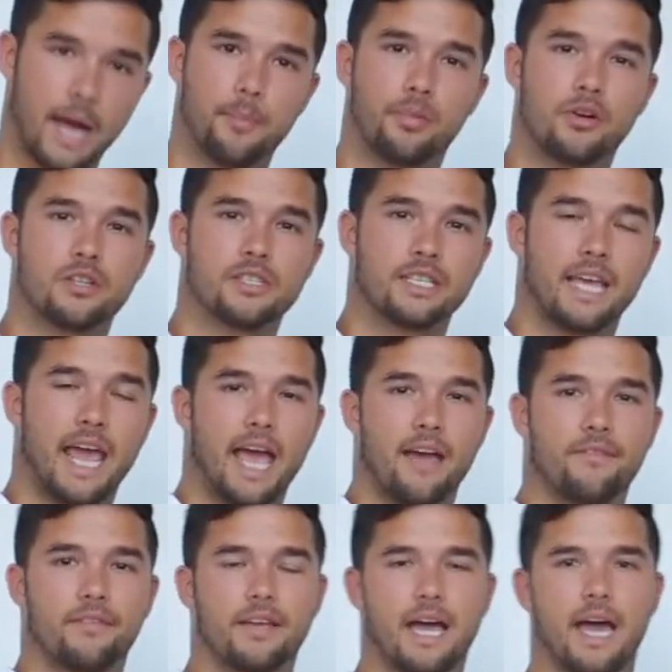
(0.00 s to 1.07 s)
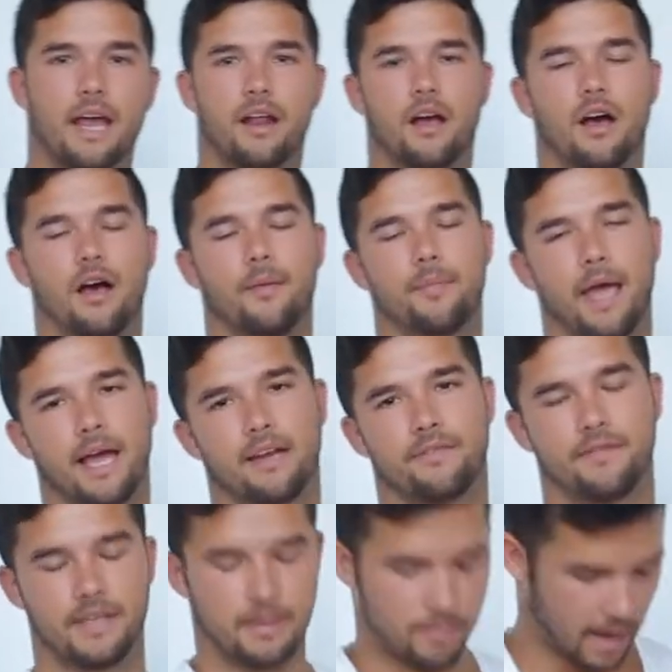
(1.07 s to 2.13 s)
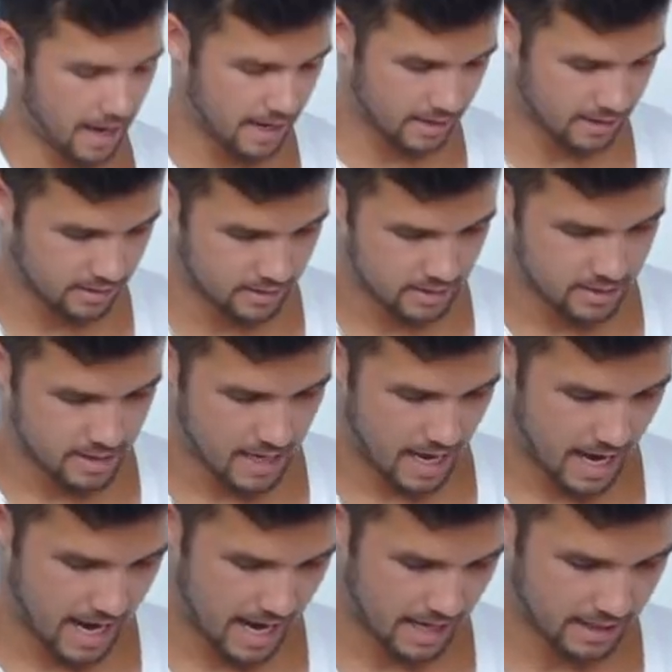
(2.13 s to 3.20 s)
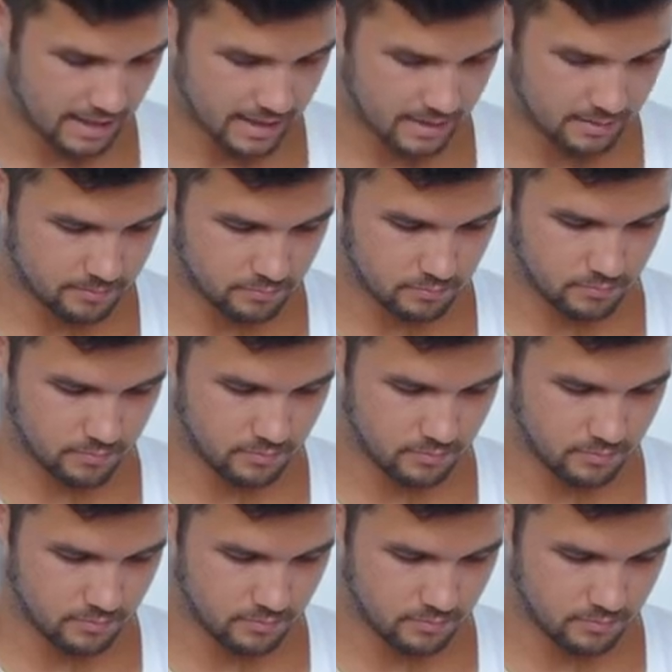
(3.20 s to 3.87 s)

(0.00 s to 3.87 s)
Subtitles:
I personally have got bad feedback. I